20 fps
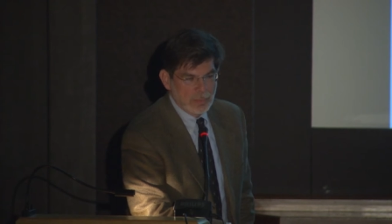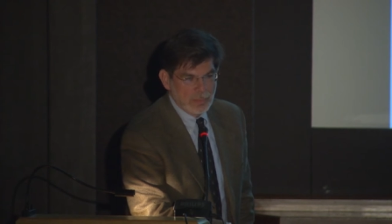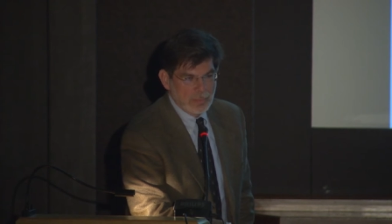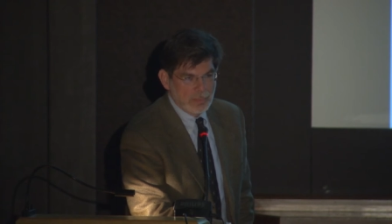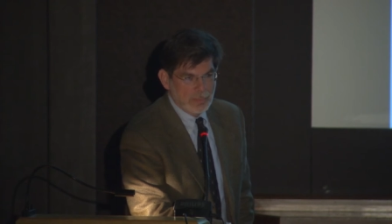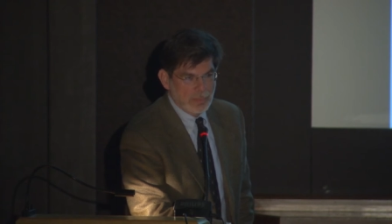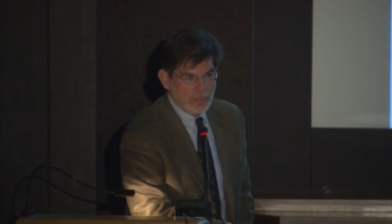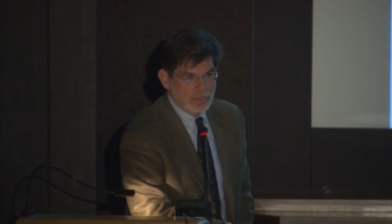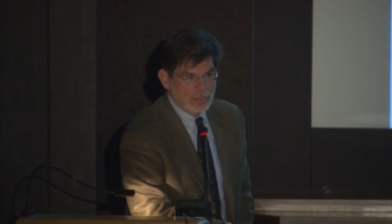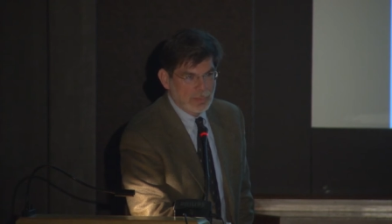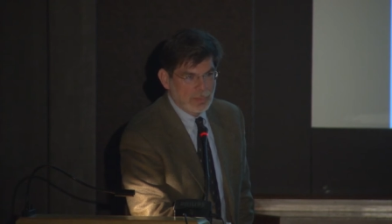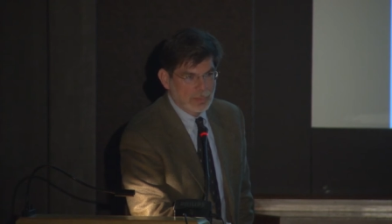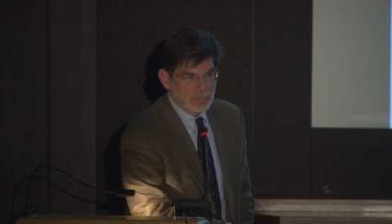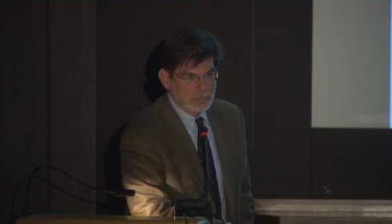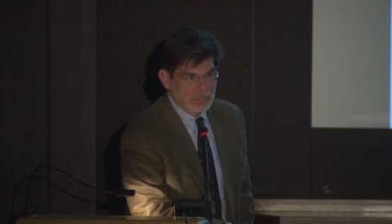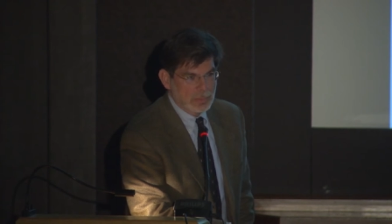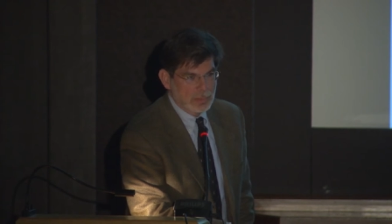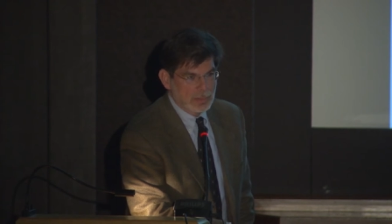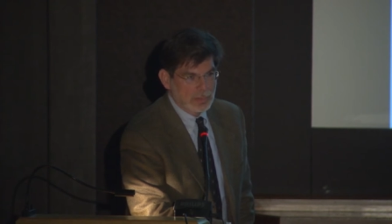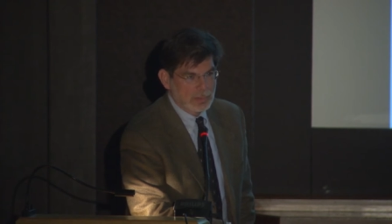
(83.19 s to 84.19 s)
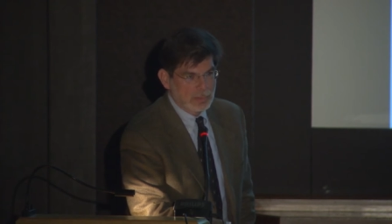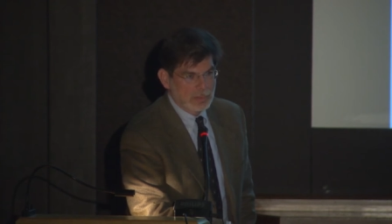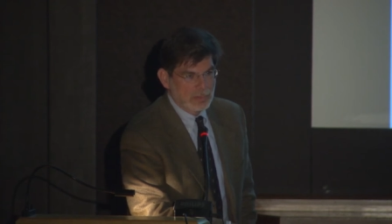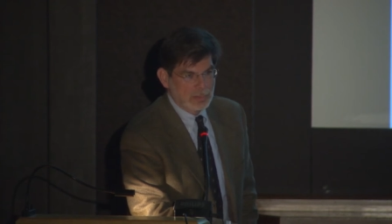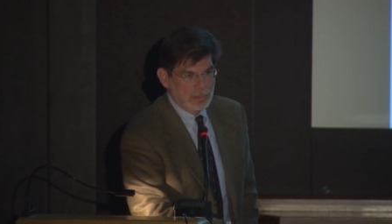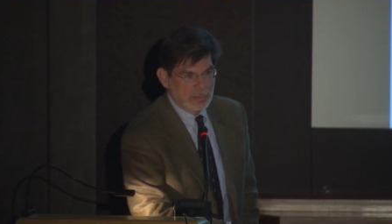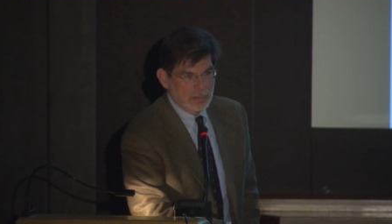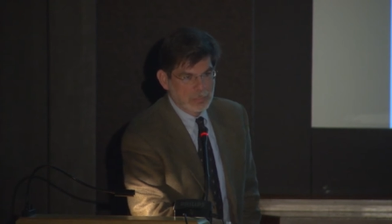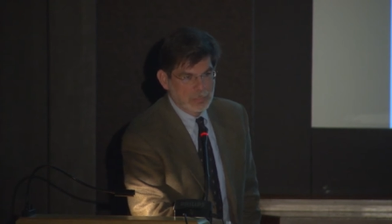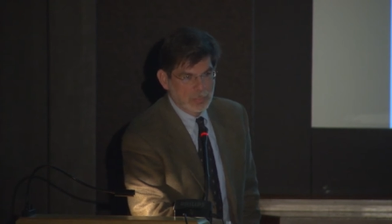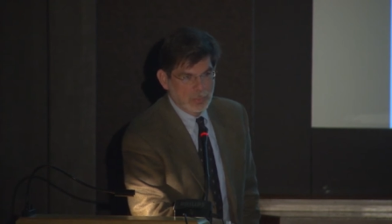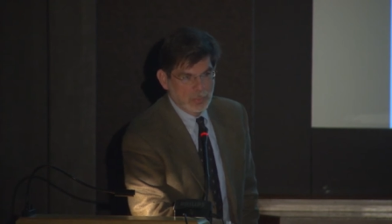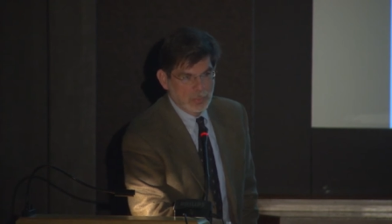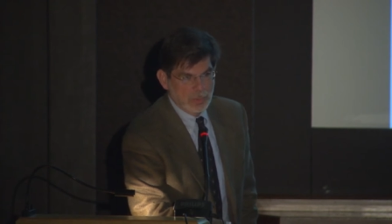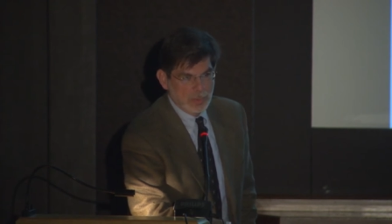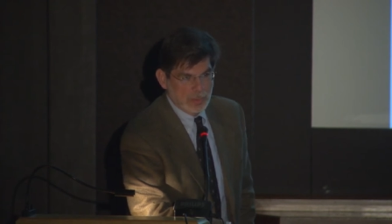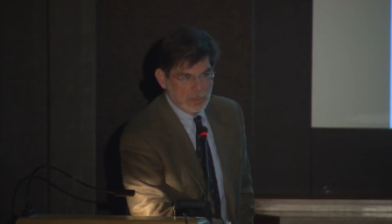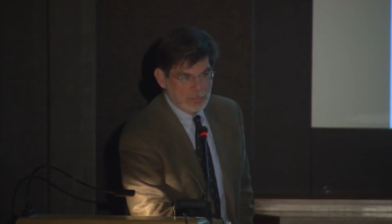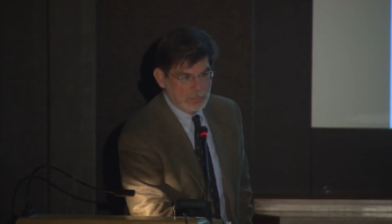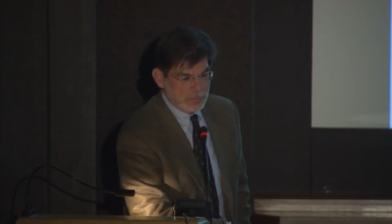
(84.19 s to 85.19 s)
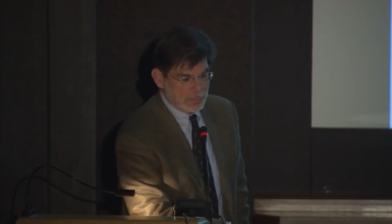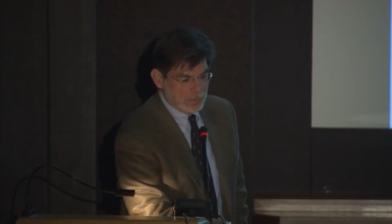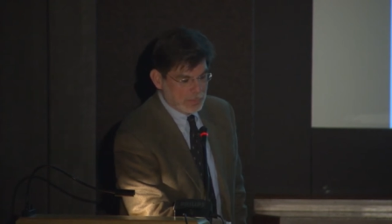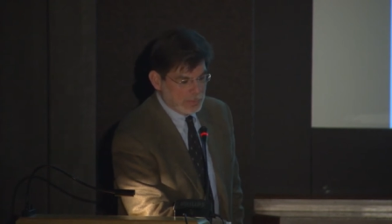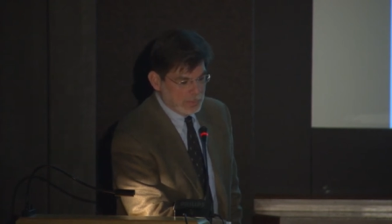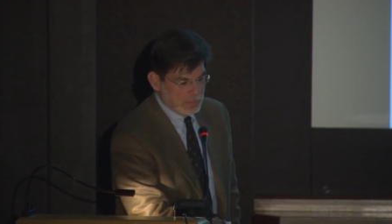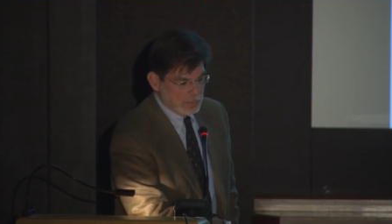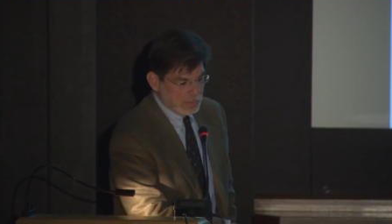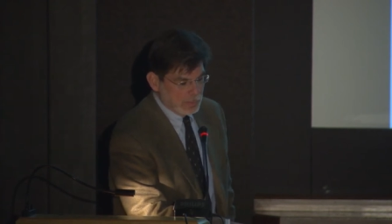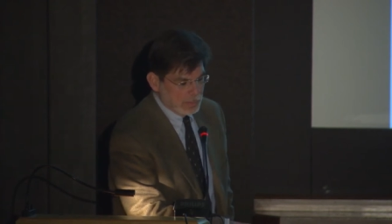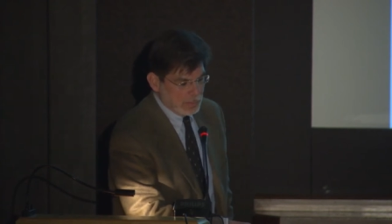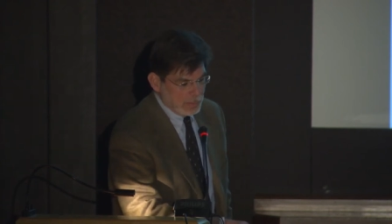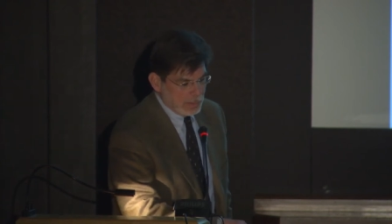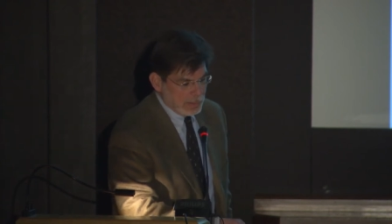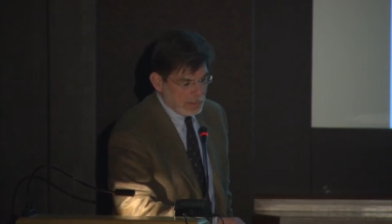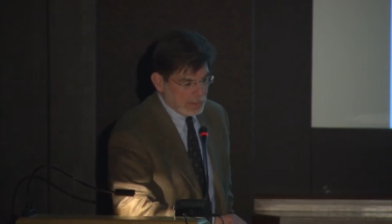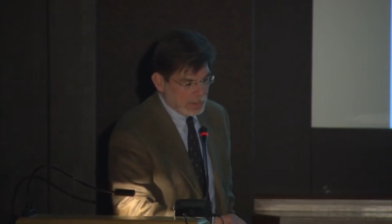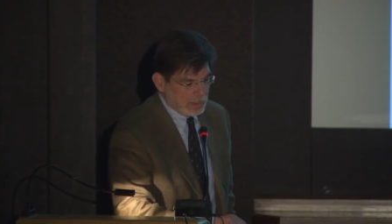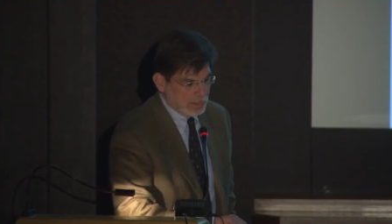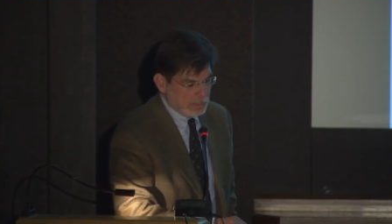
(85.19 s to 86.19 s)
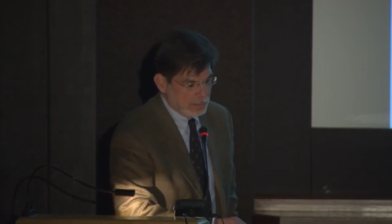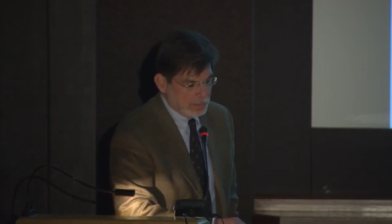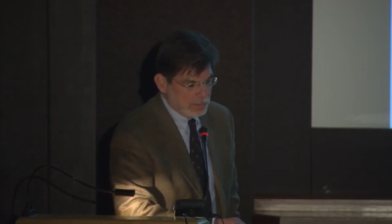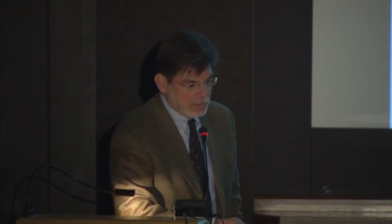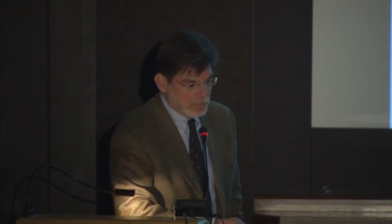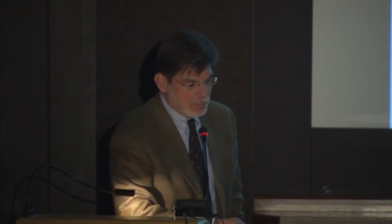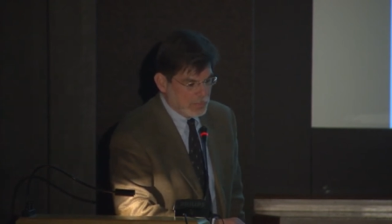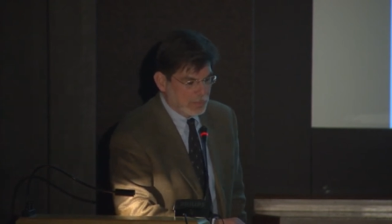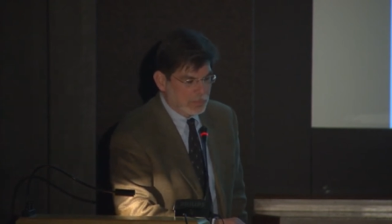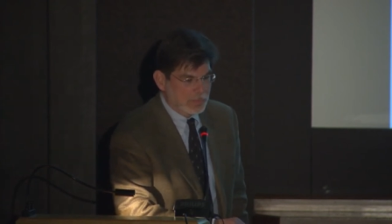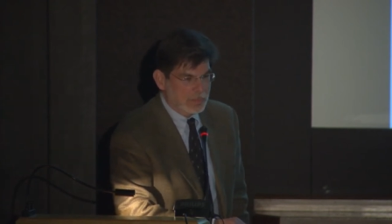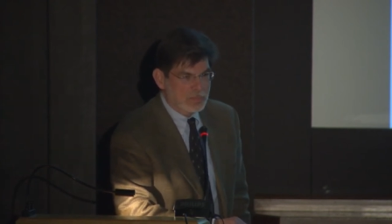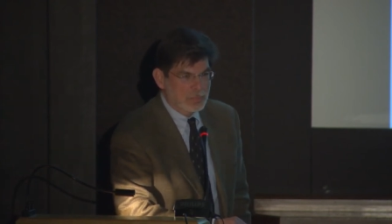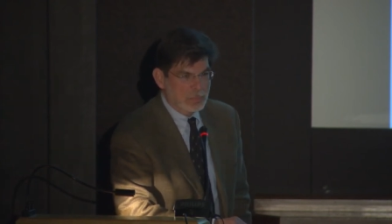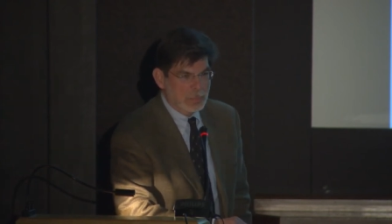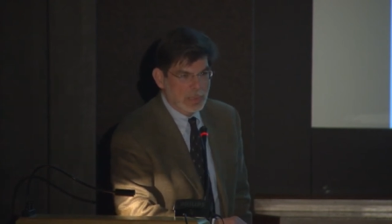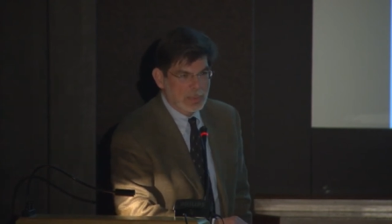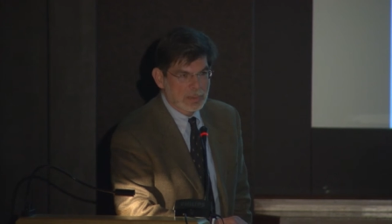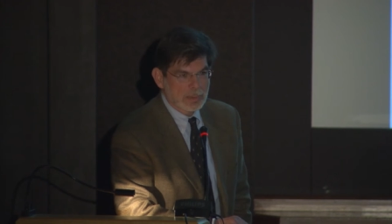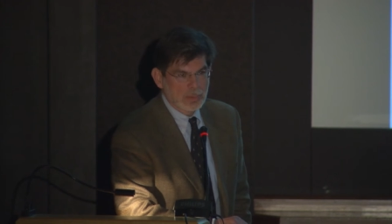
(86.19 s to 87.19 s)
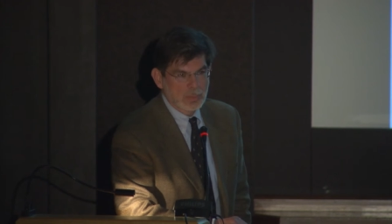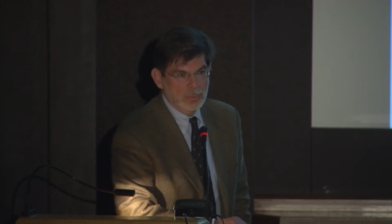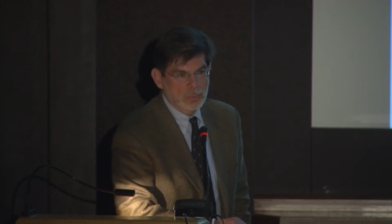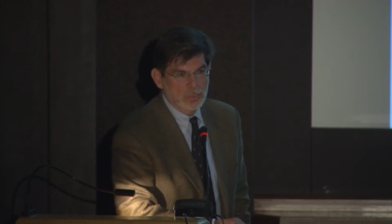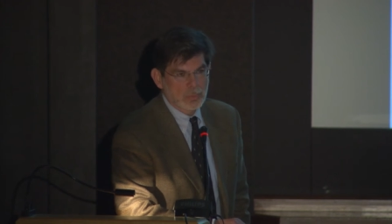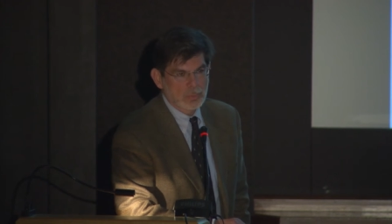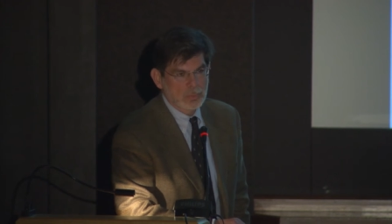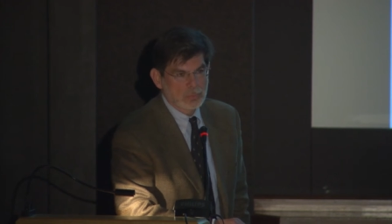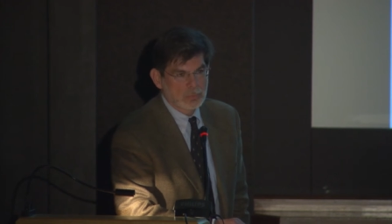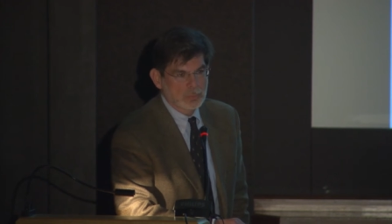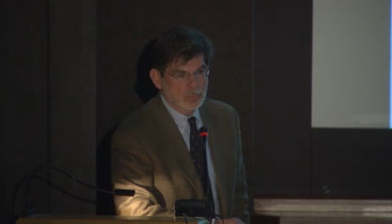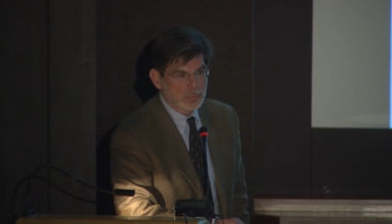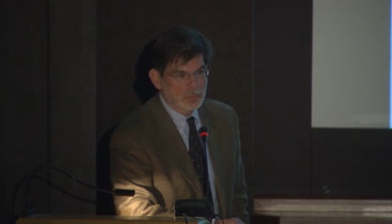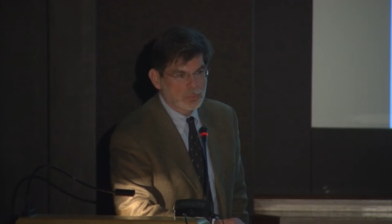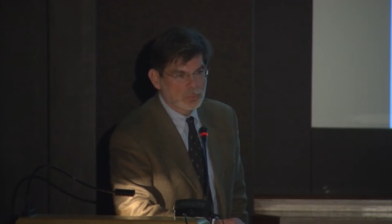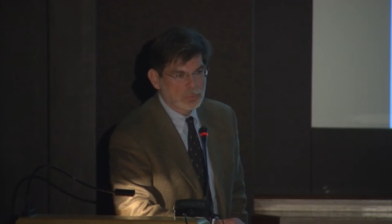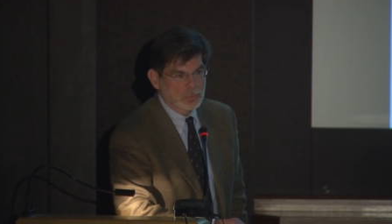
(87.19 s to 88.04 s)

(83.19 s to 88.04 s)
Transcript: that can be reprogrammed, and that it's partly autonomous.